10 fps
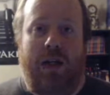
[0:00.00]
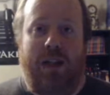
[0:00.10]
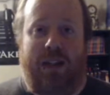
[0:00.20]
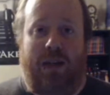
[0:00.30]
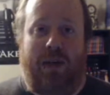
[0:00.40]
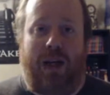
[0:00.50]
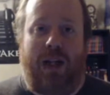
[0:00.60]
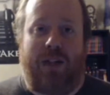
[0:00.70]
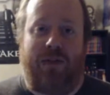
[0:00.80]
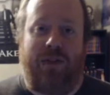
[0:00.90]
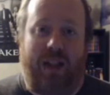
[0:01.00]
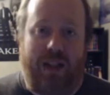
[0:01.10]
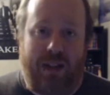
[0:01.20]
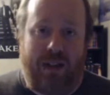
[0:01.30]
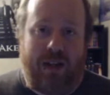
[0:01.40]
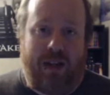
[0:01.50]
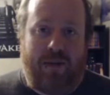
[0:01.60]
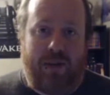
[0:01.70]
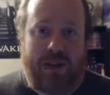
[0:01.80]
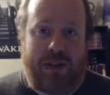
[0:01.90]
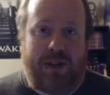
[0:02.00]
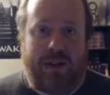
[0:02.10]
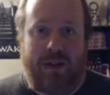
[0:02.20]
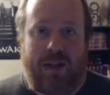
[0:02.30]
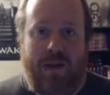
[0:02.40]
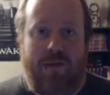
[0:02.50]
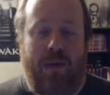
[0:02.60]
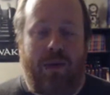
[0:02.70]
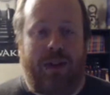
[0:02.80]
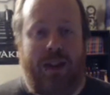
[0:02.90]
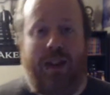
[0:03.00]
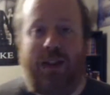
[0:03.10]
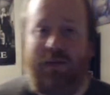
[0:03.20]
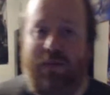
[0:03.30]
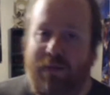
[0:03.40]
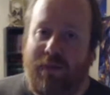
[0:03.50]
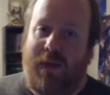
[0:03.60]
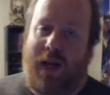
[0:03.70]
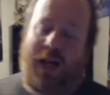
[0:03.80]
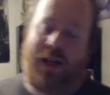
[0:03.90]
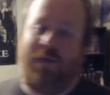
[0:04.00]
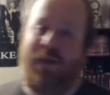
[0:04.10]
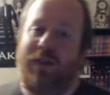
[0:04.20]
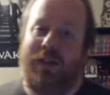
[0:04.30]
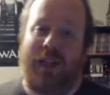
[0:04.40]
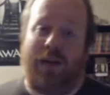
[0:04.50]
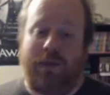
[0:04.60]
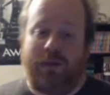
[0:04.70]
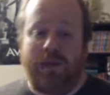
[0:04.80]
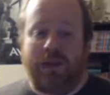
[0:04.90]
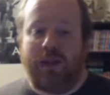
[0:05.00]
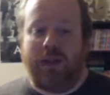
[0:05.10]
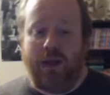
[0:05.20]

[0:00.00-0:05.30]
sabotage from the inwards of most of these anti-mutant establishments.